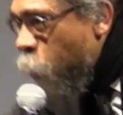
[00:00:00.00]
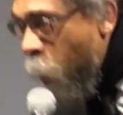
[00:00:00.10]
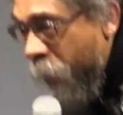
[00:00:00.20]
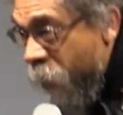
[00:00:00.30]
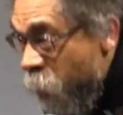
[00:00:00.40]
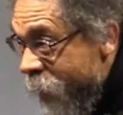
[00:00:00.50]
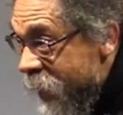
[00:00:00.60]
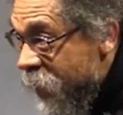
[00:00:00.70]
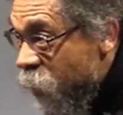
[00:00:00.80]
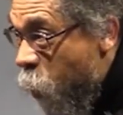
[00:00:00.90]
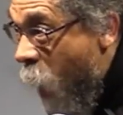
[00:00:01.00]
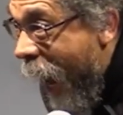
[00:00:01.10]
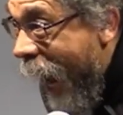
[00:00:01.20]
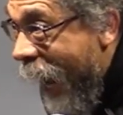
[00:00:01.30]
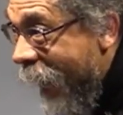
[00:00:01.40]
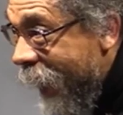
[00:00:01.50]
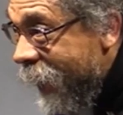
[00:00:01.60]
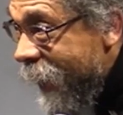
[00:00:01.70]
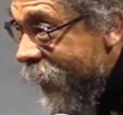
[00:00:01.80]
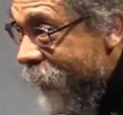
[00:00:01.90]
of the reasons why,
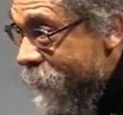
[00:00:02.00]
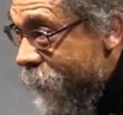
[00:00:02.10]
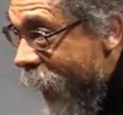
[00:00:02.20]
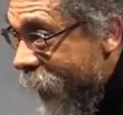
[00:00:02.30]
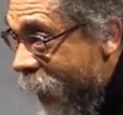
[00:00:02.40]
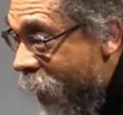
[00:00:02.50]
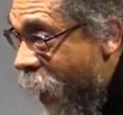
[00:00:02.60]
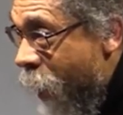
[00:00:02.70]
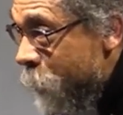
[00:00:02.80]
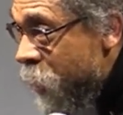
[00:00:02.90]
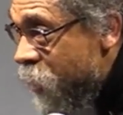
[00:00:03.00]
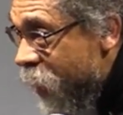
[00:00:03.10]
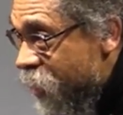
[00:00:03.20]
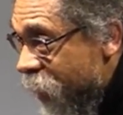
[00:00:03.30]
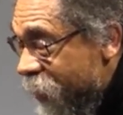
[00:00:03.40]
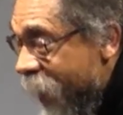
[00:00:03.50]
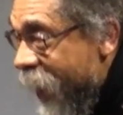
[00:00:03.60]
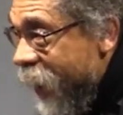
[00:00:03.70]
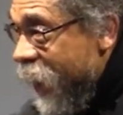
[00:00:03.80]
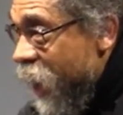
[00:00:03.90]
in fact, our musicians
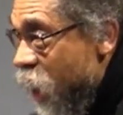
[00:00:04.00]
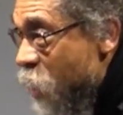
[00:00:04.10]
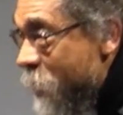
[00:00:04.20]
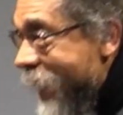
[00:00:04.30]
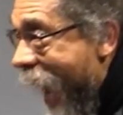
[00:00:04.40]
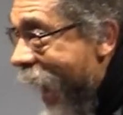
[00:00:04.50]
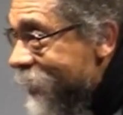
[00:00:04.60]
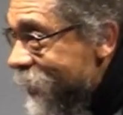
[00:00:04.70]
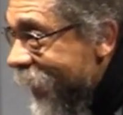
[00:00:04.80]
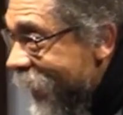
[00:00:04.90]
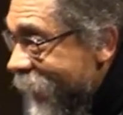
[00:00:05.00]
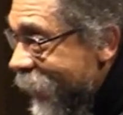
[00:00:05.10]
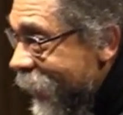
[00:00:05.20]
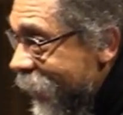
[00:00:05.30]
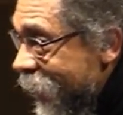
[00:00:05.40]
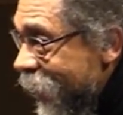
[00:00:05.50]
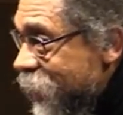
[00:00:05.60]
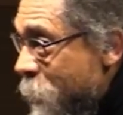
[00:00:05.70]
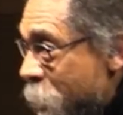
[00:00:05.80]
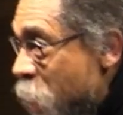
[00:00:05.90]
can humanize it. It's a
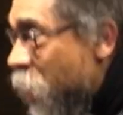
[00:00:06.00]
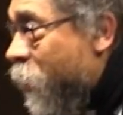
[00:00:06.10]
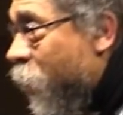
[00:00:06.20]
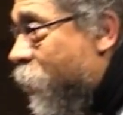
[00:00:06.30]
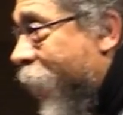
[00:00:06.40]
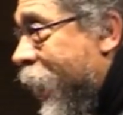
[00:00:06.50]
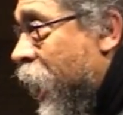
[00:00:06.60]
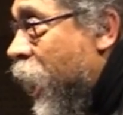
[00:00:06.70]
beautiful thing to love